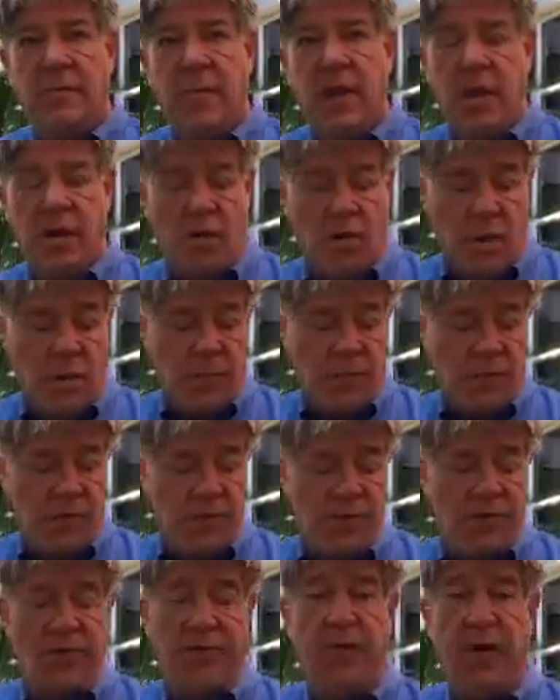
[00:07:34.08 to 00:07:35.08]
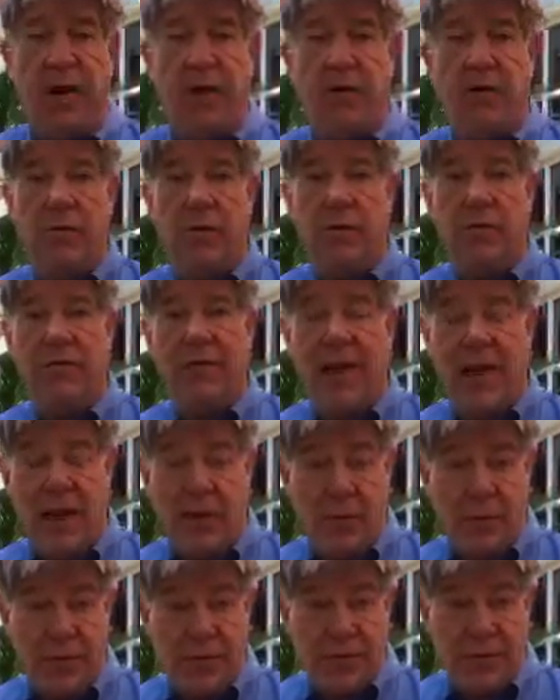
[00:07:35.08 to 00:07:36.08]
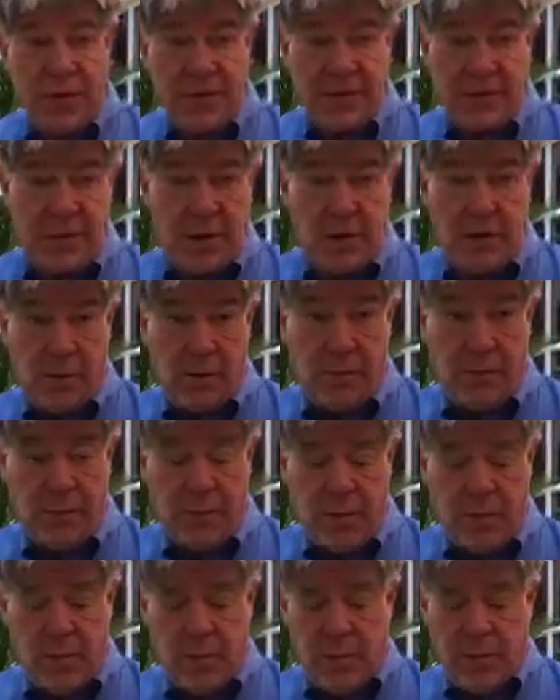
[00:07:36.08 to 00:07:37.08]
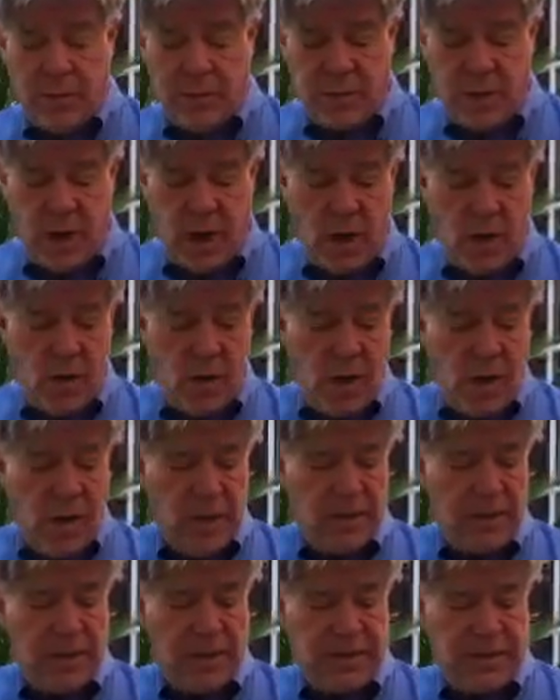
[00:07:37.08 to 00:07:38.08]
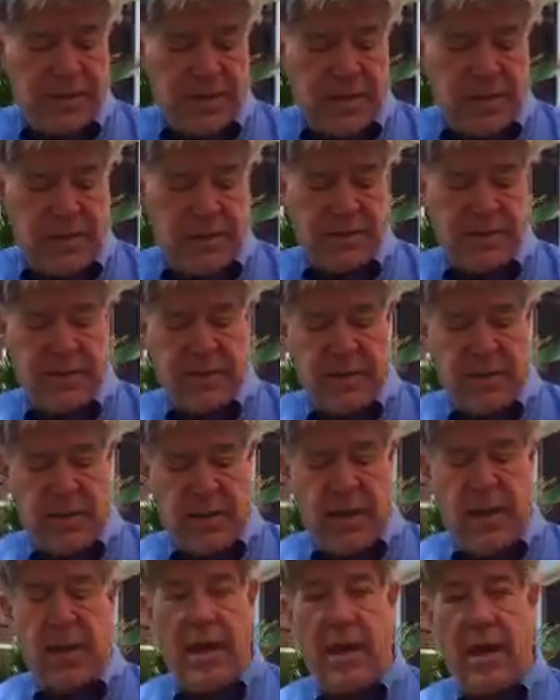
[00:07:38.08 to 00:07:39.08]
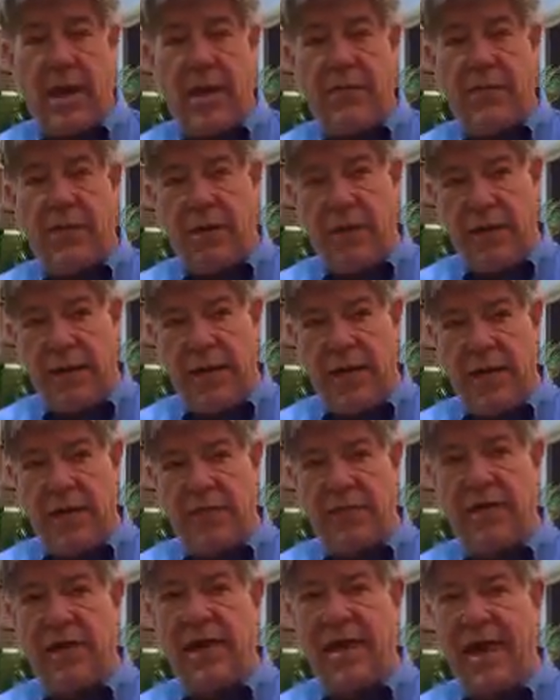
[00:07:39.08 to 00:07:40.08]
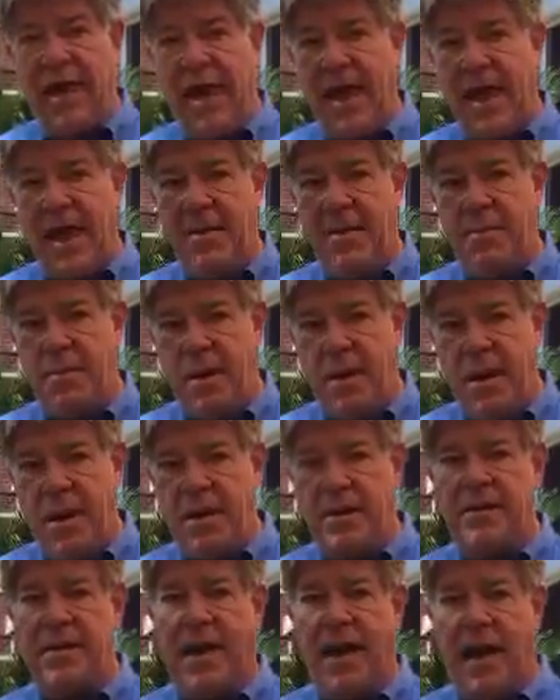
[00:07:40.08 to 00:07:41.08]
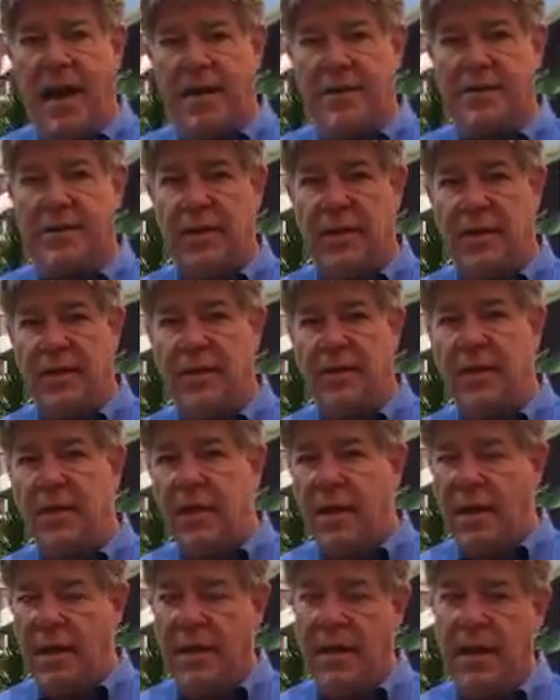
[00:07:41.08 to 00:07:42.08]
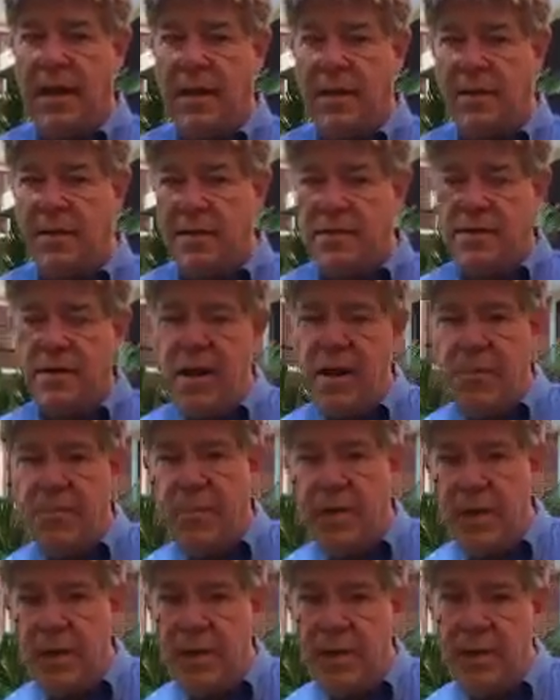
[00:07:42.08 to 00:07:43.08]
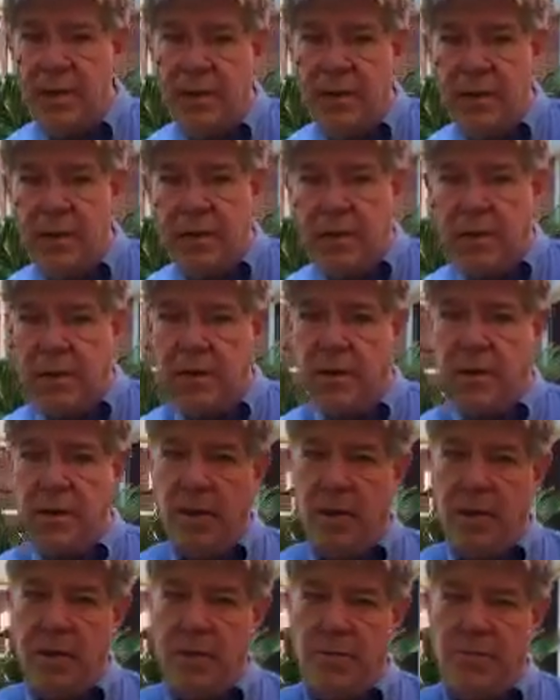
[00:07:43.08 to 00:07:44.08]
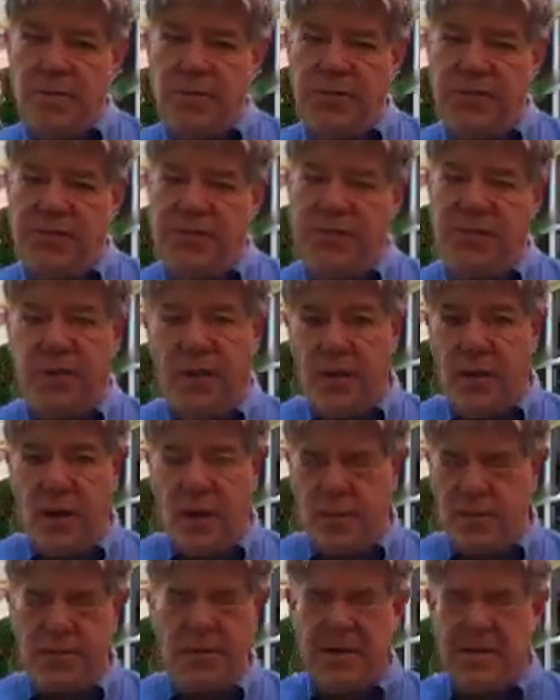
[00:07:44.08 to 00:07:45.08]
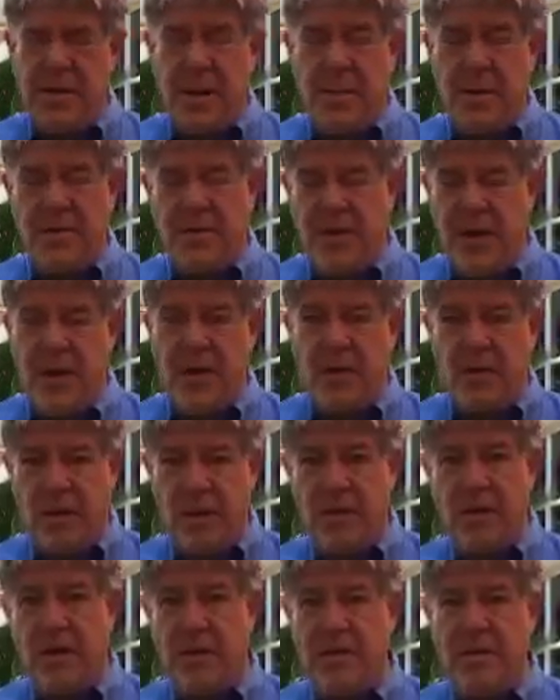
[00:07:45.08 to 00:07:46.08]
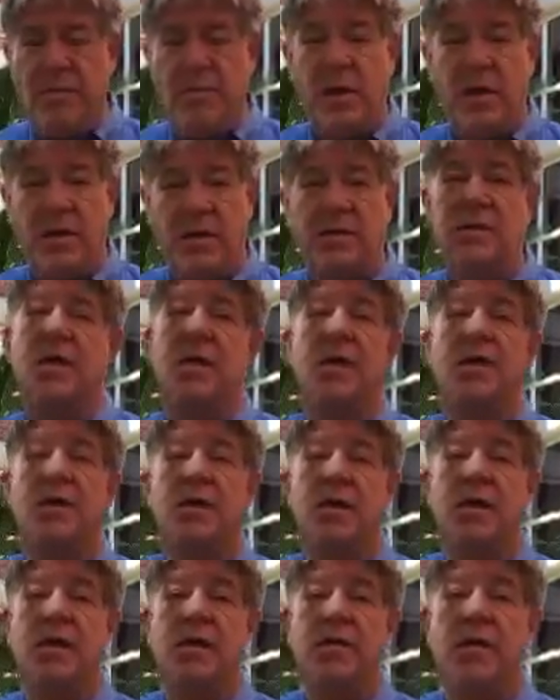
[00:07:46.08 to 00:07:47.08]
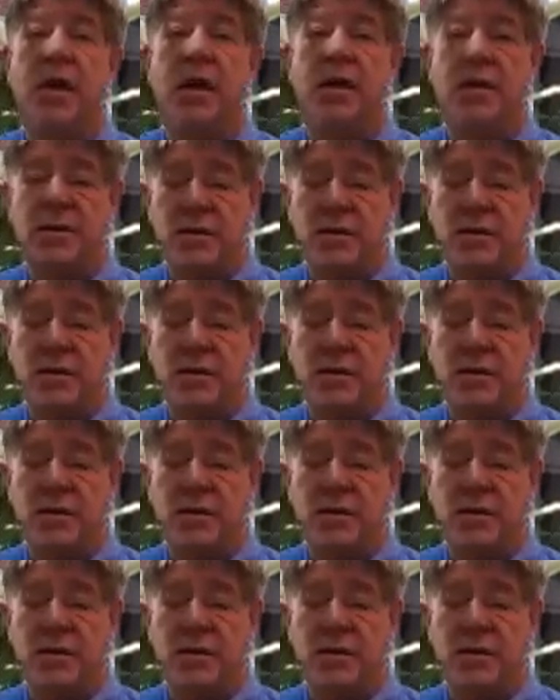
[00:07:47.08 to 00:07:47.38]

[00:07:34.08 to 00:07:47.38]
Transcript: It only produces flowers. It's sterile. So the seeds and the leaves can be toxic. Again, does not mean does not mean fatal. It does mean sick on that.